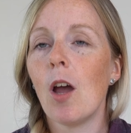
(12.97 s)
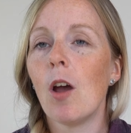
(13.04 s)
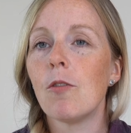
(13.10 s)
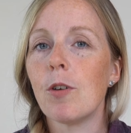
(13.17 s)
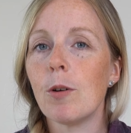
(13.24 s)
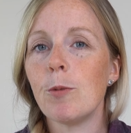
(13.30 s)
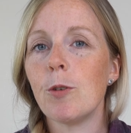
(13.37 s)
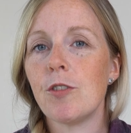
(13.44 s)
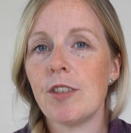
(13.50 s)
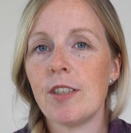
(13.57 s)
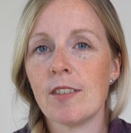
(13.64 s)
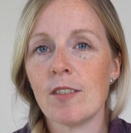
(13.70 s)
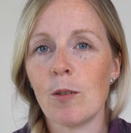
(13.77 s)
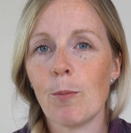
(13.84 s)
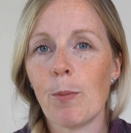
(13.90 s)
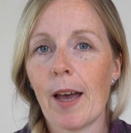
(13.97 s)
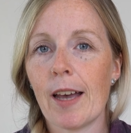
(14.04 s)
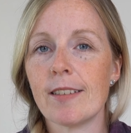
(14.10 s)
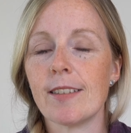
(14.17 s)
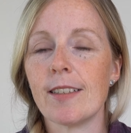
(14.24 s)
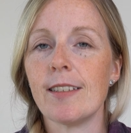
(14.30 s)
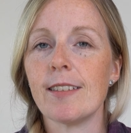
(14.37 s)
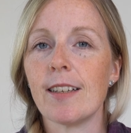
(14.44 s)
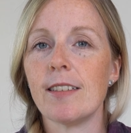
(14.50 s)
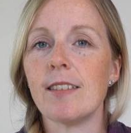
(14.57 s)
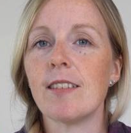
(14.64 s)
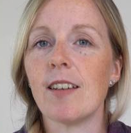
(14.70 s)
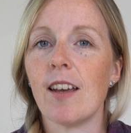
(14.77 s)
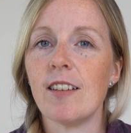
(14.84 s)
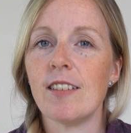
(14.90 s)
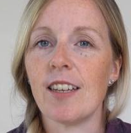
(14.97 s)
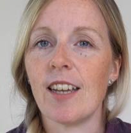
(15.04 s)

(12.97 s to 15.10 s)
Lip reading: from your cheese and your pastas and turned